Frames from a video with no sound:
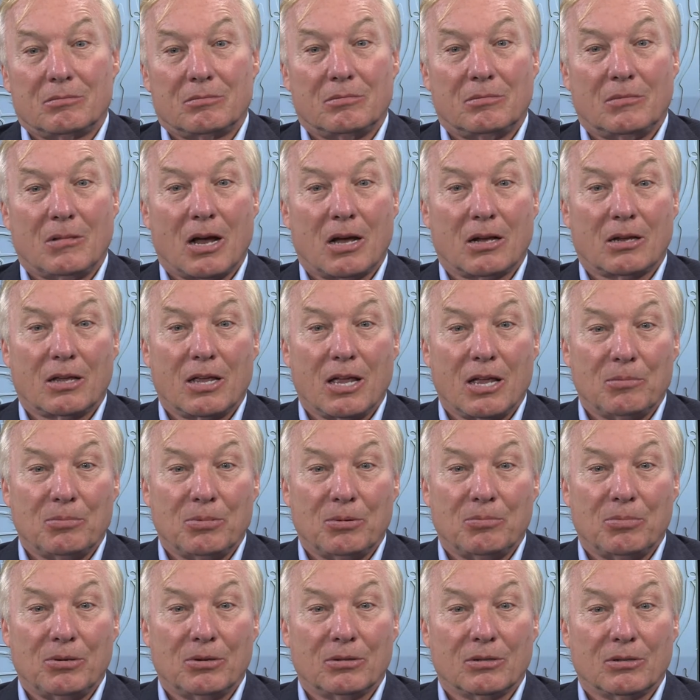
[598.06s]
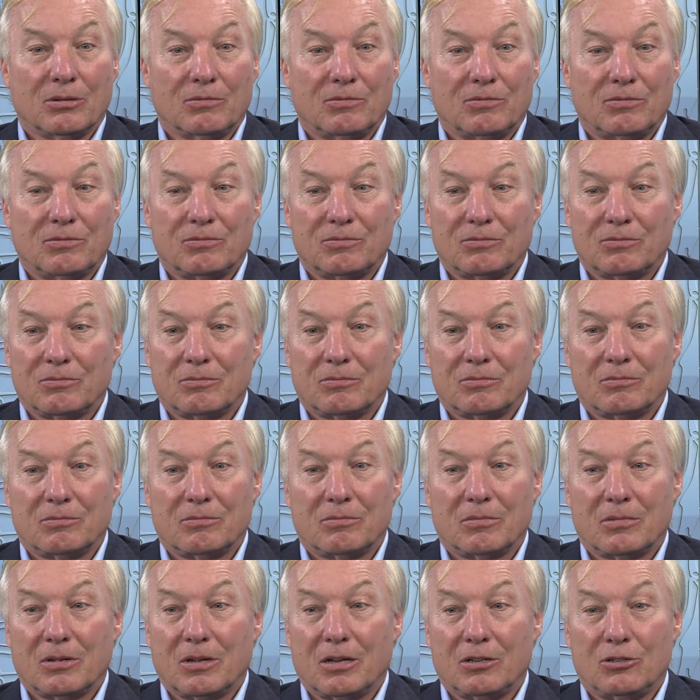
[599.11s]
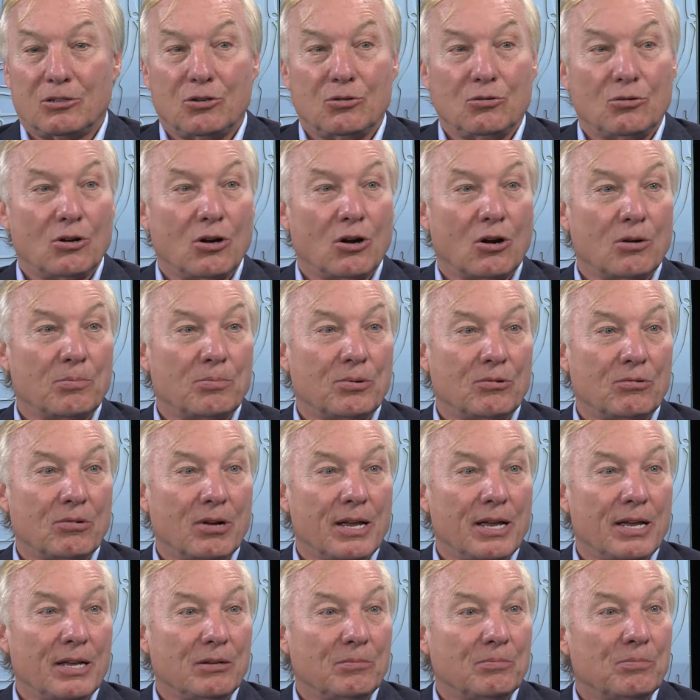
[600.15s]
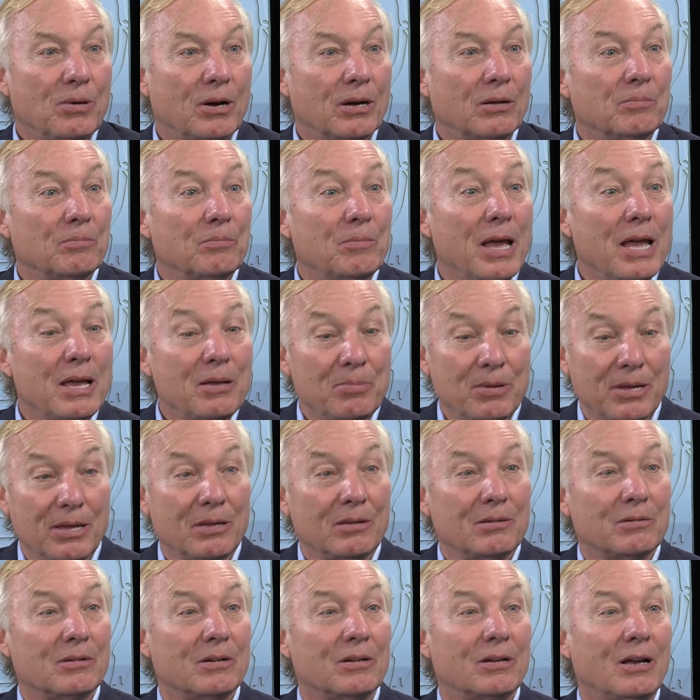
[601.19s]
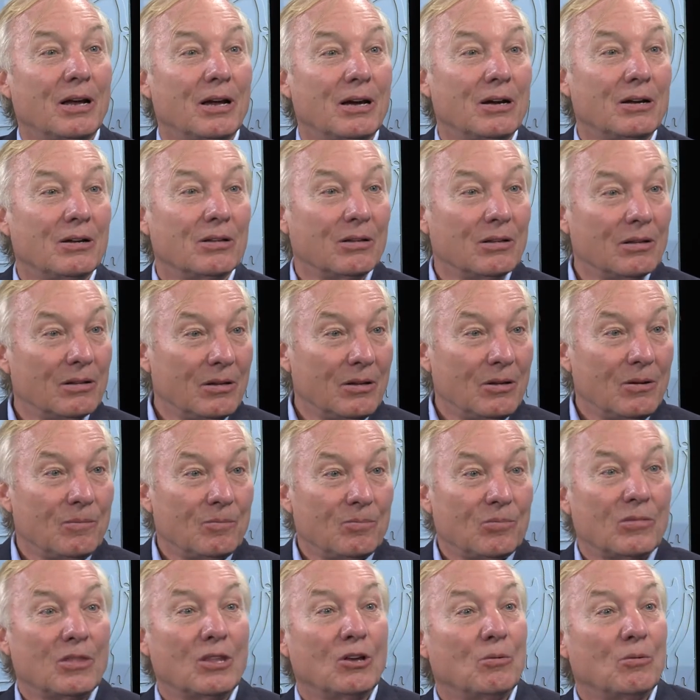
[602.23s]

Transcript: not capable of a two-car parade, but maybe uh, they'll